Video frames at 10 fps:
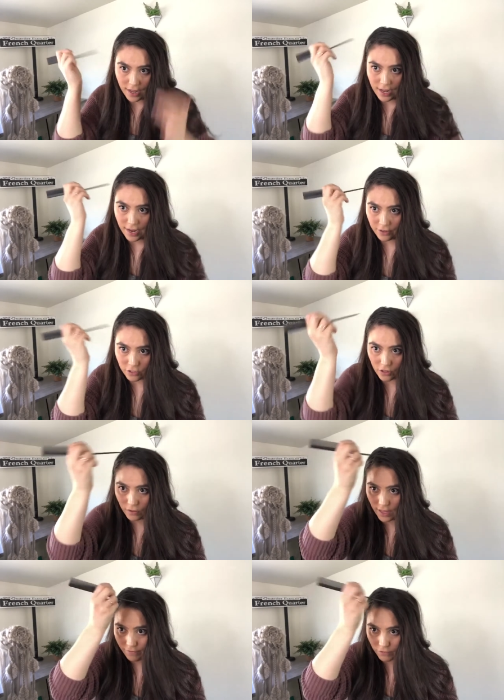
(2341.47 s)
and just go
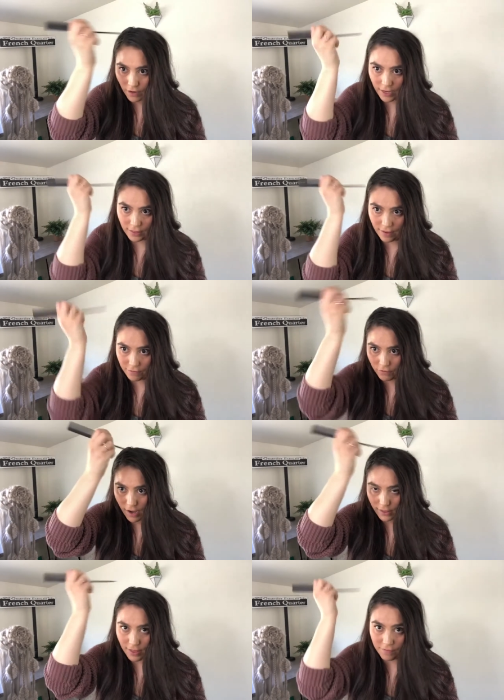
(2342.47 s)
left, right, left,
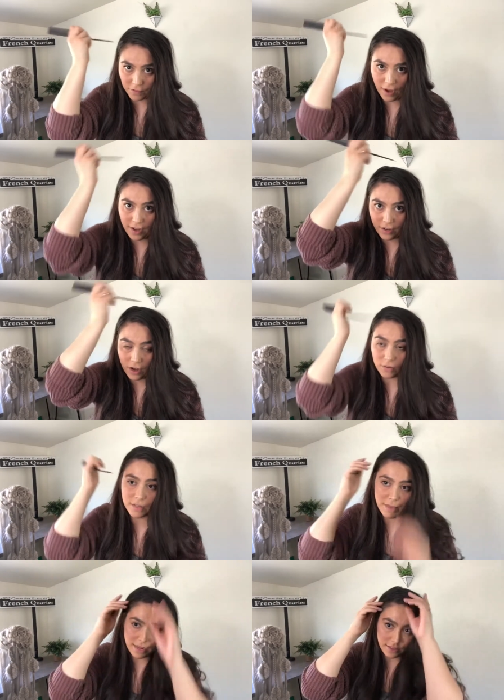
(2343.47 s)
right, left, right, you know, to
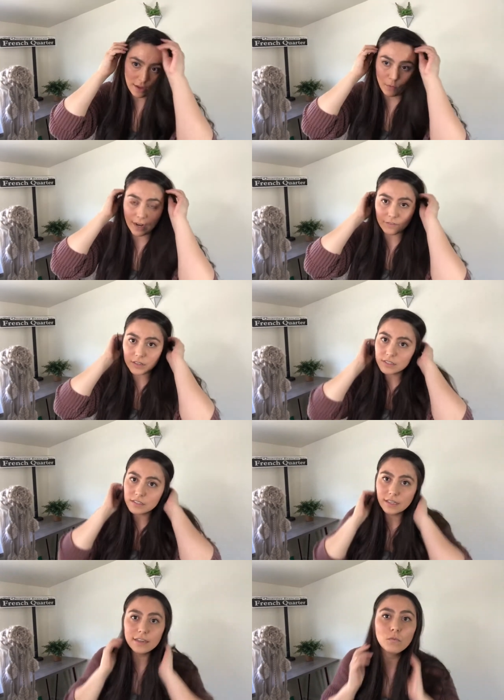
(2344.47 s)
make like whatever
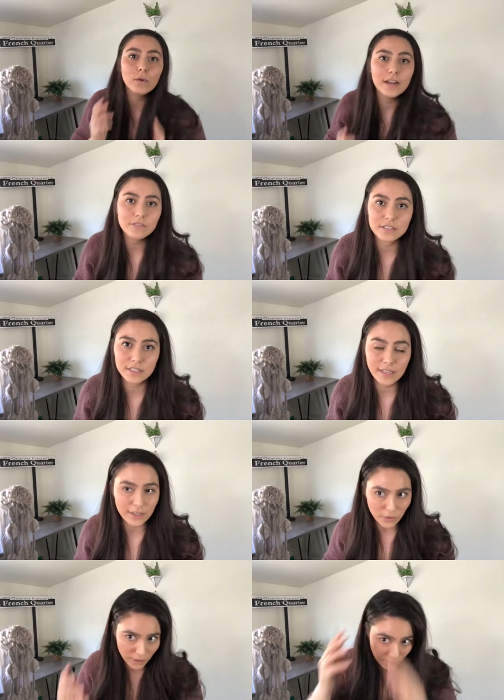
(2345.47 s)
zigzag
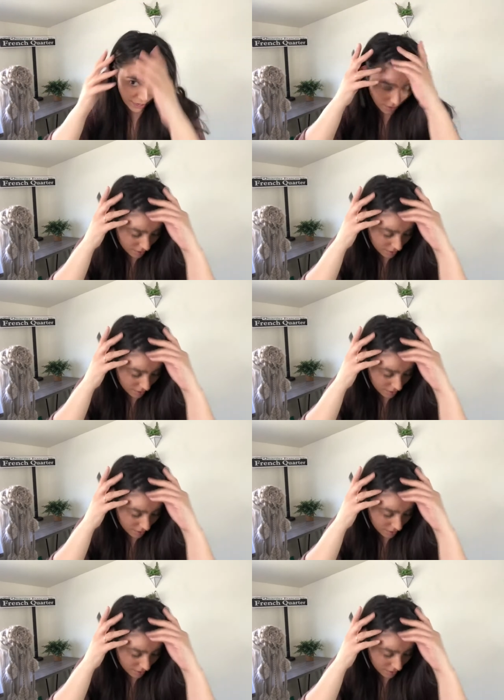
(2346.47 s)
you want to make.